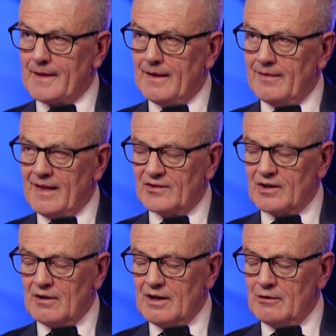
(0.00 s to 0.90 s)
and that's
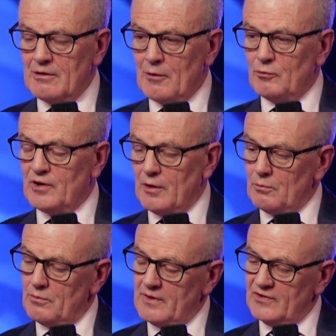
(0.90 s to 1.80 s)
going to, you know so
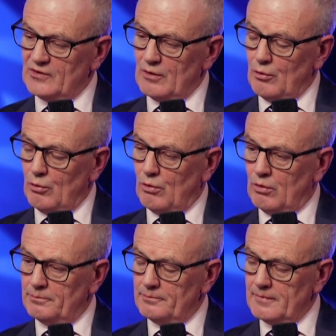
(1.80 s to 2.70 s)
this law
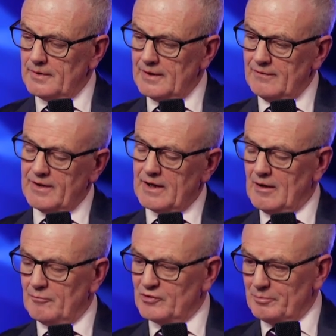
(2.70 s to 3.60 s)
if it
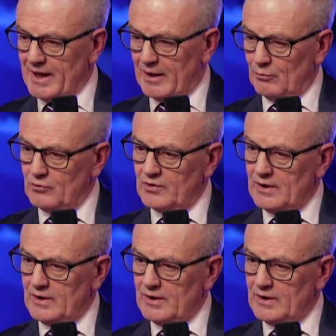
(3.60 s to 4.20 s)
comes about